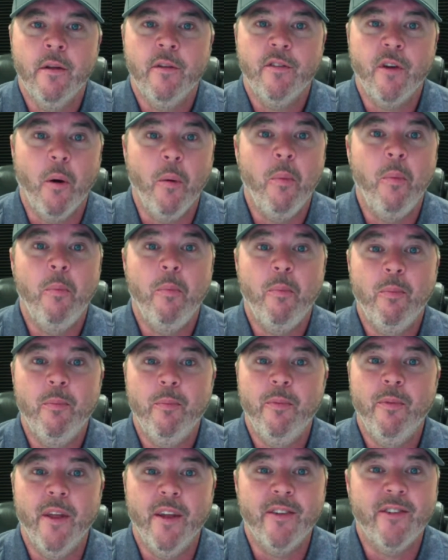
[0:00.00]
So
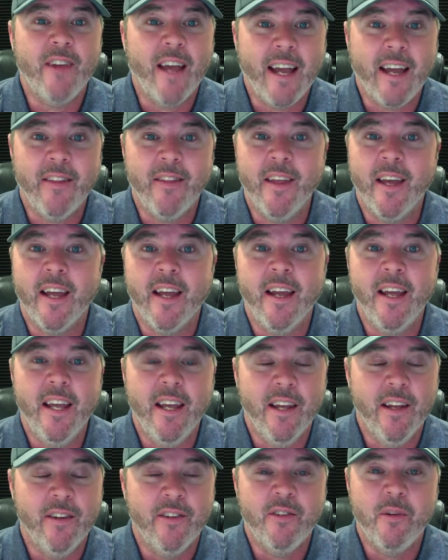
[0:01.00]
the second thing
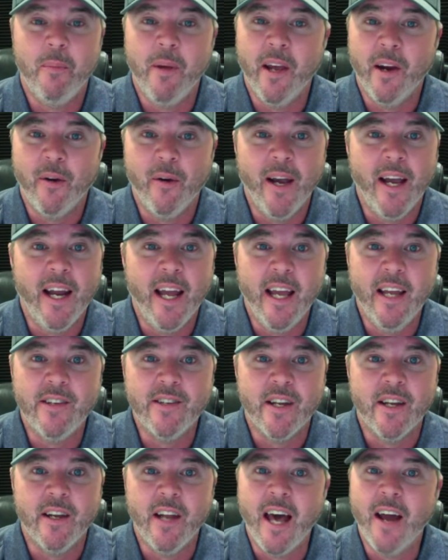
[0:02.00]
is to be a great
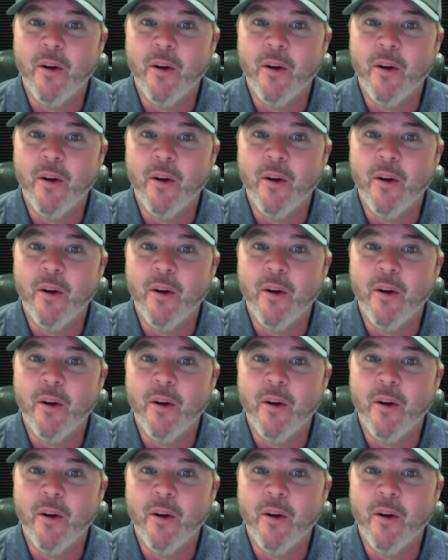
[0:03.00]
agent.